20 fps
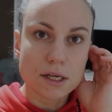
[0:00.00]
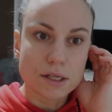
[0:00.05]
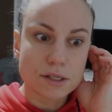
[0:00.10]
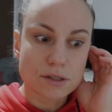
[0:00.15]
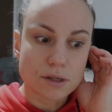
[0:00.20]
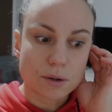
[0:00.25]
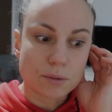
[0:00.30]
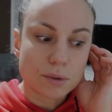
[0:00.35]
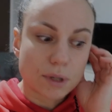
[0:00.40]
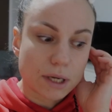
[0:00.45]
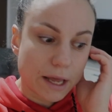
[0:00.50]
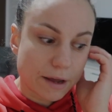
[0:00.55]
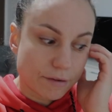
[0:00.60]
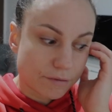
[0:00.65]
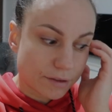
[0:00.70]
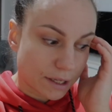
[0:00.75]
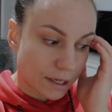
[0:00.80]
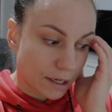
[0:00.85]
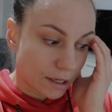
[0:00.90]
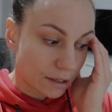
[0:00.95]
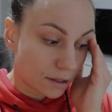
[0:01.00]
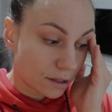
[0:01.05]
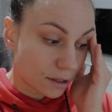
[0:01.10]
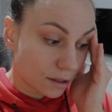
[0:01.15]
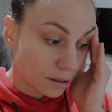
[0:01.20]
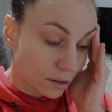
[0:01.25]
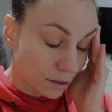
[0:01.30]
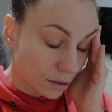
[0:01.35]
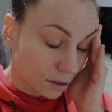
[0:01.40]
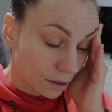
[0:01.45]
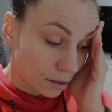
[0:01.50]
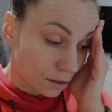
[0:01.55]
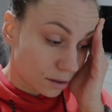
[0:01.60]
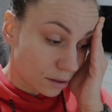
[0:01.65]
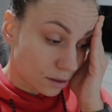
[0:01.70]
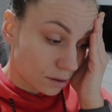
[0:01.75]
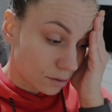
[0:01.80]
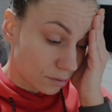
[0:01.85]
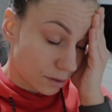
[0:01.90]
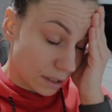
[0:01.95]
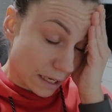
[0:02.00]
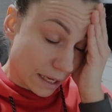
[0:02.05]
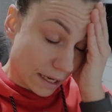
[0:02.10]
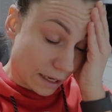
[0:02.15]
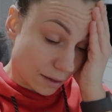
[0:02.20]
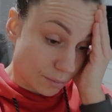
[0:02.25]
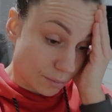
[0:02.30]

So we'll have that with